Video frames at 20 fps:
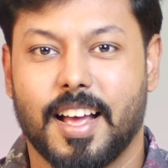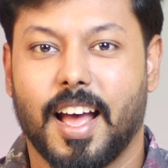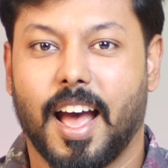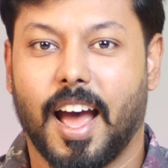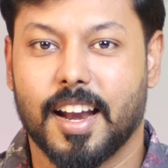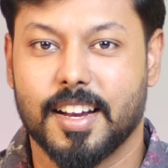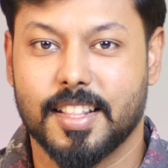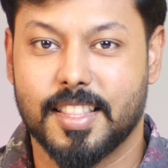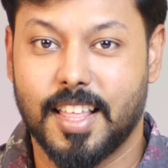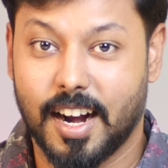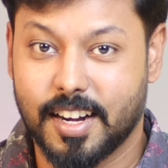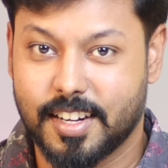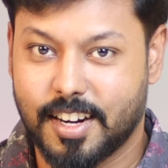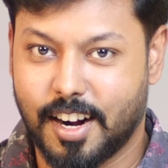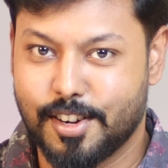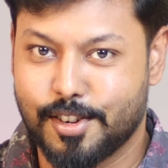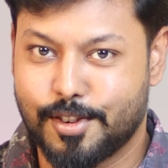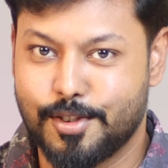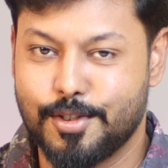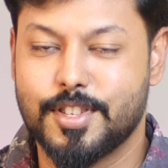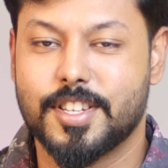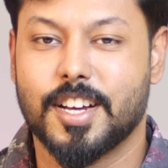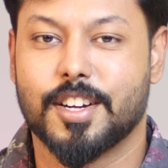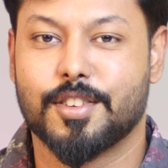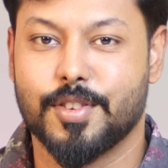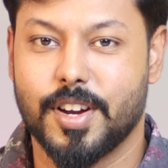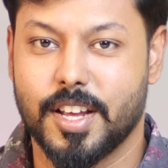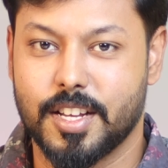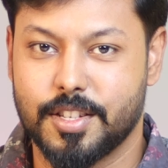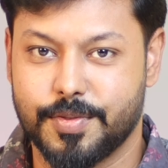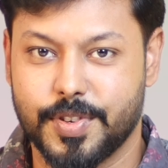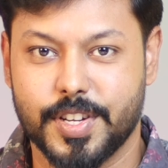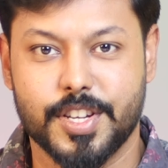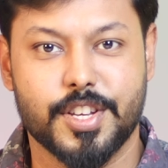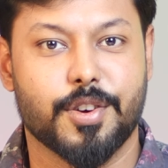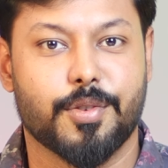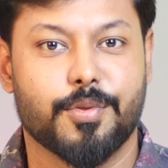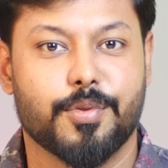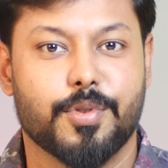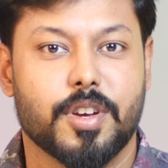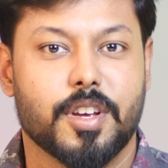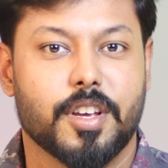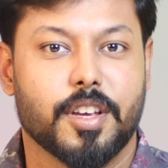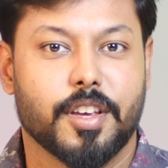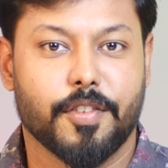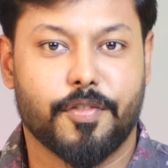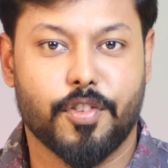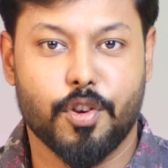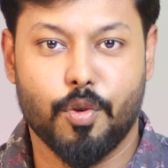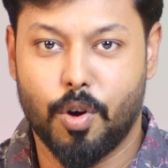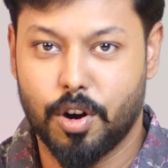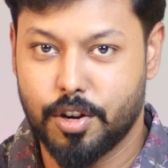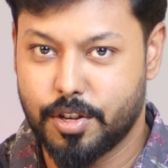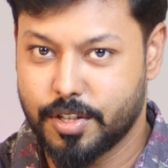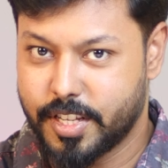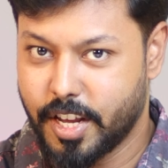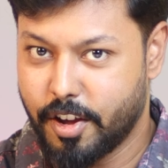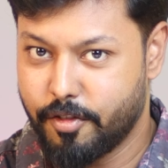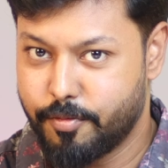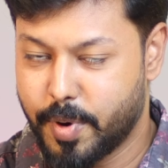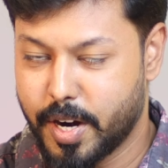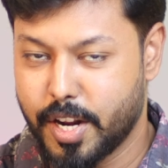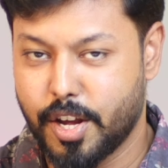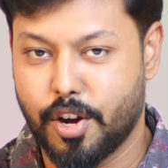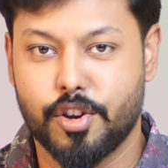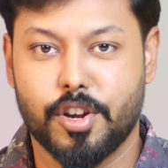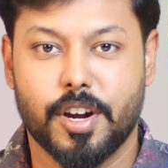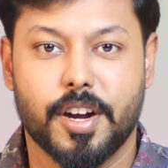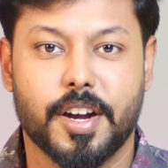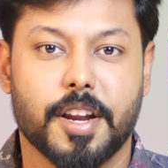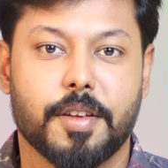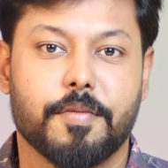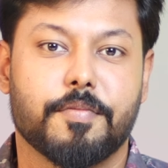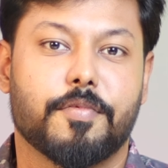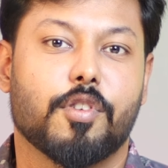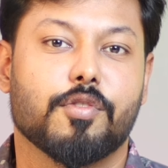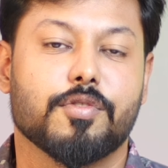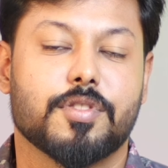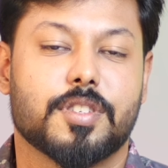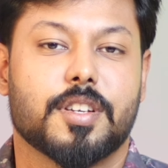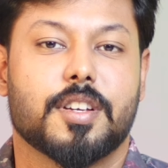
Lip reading: And that concludes our today's video. If you want to save money on your dream phones,